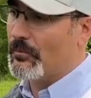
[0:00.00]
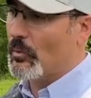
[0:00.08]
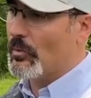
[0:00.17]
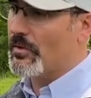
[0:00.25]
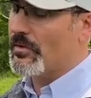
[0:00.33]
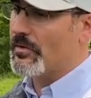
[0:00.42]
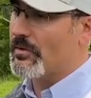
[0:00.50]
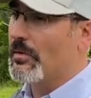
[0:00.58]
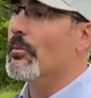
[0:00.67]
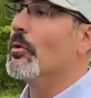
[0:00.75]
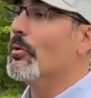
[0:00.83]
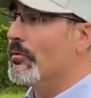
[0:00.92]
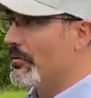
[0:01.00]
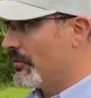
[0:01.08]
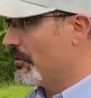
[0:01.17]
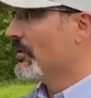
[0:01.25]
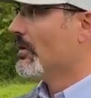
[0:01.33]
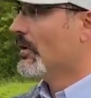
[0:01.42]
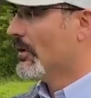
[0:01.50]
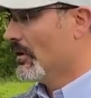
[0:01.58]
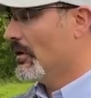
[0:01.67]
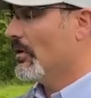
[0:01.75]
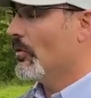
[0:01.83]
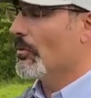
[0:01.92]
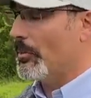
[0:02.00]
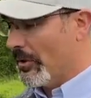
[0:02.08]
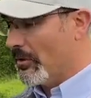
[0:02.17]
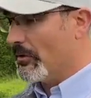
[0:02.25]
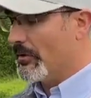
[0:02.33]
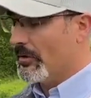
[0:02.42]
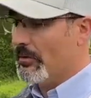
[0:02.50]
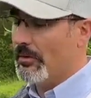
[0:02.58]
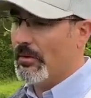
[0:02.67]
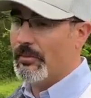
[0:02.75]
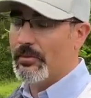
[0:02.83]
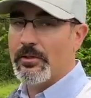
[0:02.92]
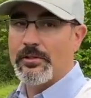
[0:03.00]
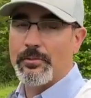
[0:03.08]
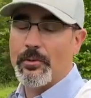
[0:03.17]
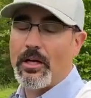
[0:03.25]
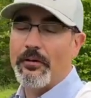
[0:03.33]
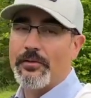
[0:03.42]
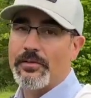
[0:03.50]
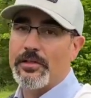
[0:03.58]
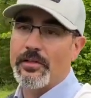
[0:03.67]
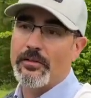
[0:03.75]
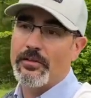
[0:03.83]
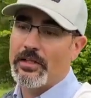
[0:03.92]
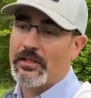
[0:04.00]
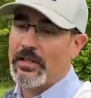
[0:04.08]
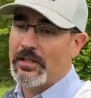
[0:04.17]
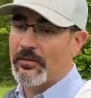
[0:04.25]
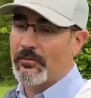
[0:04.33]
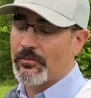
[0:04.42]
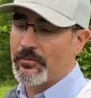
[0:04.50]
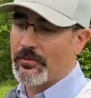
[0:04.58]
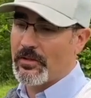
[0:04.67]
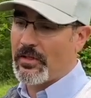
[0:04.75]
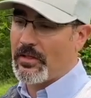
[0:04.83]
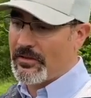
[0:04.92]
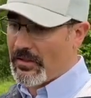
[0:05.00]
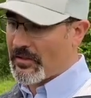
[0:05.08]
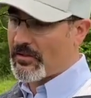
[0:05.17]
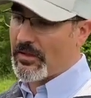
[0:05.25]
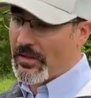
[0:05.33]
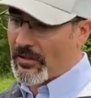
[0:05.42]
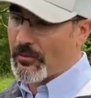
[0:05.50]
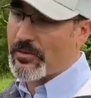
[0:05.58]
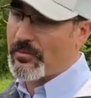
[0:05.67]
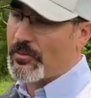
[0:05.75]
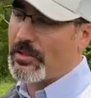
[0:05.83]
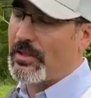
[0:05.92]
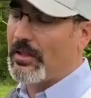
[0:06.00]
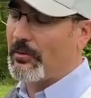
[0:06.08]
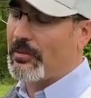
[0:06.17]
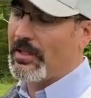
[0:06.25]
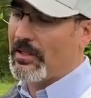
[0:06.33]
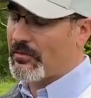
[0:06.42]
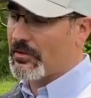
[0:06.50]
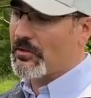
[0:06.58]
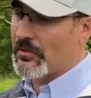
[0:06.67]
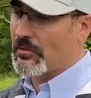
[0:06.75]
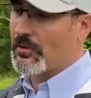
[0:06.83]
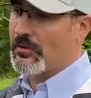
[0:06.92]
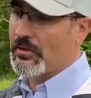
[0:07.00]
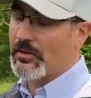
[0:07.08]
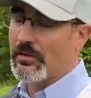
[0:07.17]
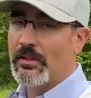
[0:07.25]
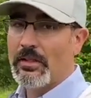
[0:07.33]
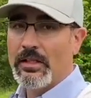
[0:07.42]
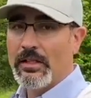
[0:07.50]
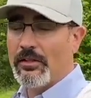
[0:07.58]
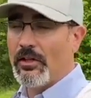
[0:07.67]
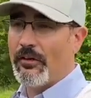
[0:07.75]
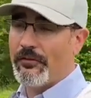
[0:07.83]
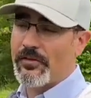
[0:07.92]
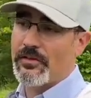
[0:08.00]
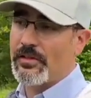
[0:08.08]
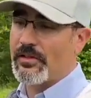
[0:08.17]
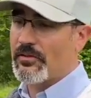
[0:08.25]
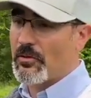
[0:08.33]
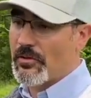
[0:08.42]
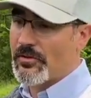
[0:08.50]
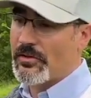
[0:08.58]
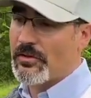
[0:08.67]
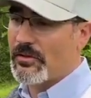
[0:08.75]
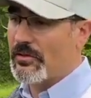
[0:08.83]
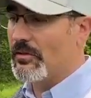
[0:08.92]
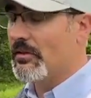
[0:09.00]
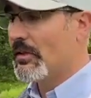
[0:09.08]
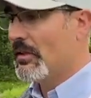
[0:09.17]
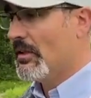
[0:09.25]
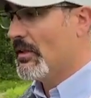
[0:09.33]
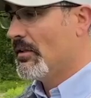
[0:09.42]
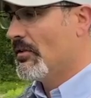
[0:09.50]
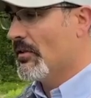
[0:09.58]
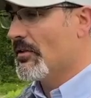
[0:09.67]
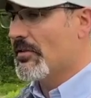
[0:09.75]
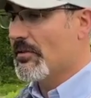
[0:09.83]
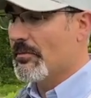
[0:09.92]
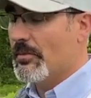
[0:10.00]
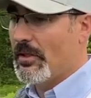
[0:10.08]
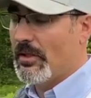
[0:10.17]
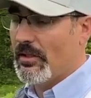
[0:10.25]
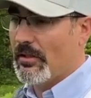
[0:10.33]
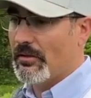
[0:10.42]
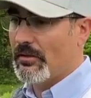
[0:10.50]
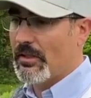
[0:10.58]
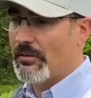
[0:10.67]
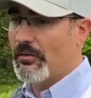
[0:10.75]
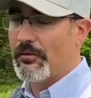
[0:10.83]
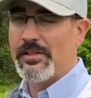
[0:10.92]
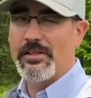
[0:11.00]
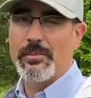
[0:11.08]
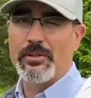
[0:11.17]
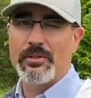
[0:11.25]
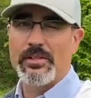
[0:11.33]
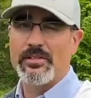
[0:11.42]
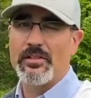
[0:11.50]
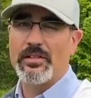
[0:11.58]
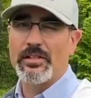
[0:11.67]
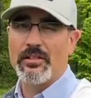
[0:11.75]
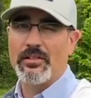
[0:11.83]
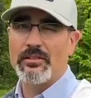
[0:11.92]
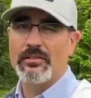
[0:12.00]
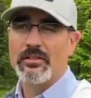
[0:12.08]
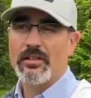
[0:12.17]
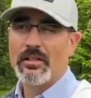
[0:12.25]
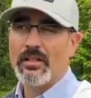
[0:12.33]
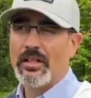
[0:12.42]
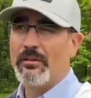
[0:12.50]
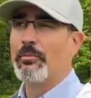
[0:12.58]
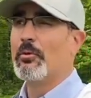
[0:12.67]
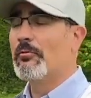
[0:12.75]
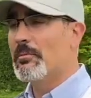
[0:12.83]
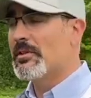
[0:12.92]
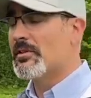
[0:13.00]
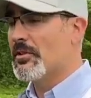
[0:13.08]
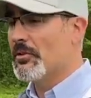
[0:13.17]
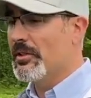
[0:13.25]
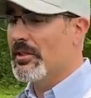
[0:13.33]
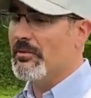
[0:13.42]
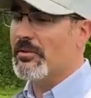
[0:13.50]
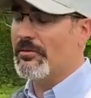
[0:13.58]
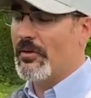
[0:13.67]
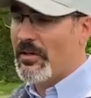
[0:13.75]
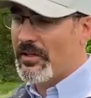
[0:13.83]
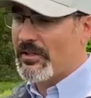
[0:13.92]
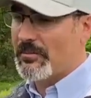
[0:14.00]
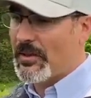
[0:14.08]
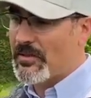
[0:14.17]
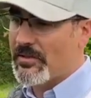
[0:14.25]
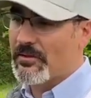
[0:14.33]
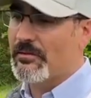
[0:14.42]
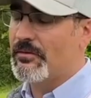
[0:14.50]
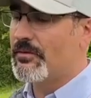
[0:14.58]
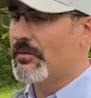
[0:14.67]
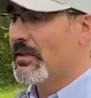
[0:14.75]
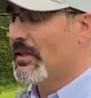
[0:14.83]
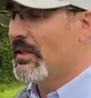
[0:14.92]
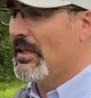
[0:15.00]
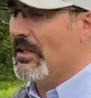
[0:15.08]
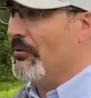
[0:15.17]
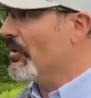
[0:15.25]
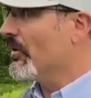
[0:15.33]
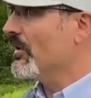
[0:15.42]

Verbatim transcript: was to move or build a, a municipal office here. That kind of the context there was we we had actually just looked at the office in East Dorset and done some uh, uh, kind of a feasibility study on improvements to it. It was very expensive and really